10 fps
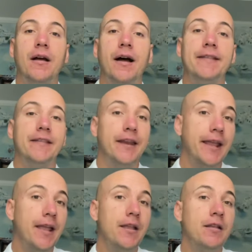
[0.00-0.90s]

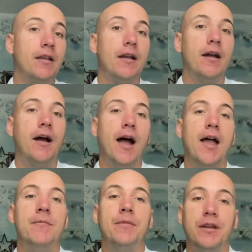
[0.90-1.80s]
Andrei,
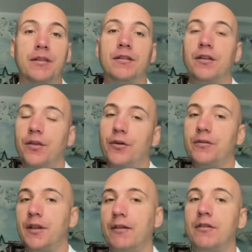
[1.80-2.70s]
I'm reading your
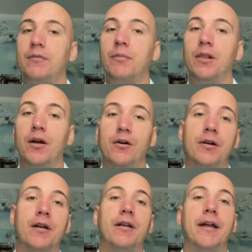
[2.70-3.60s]
travel
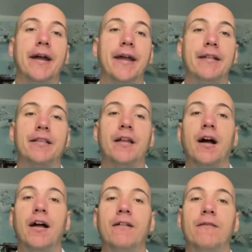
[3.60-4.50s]
blog and
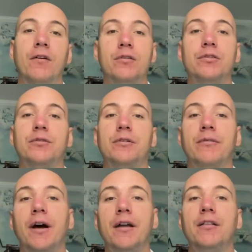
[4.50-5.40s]
I want to
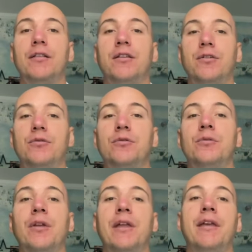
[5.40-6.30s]
invite
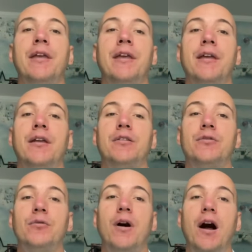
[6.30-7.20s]
you
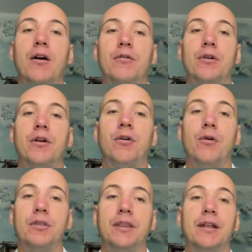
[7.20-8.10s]
to our
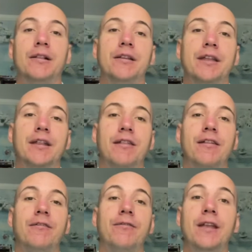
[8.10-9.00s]
hotel in
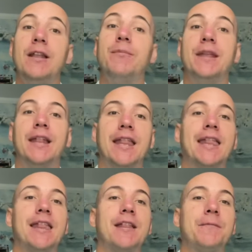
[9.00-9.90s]
the
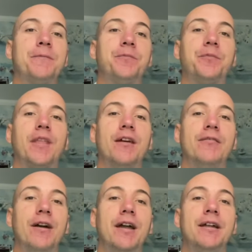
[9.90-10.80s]
Philippines,
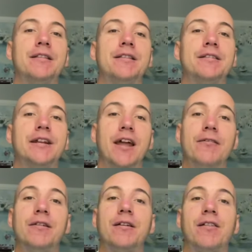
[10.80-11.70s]
where
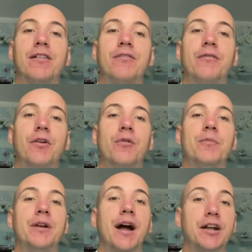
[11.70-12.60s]
travelers
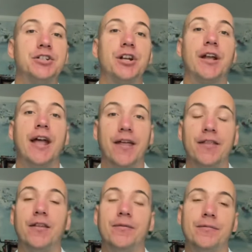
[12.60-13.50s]
from Russia gather.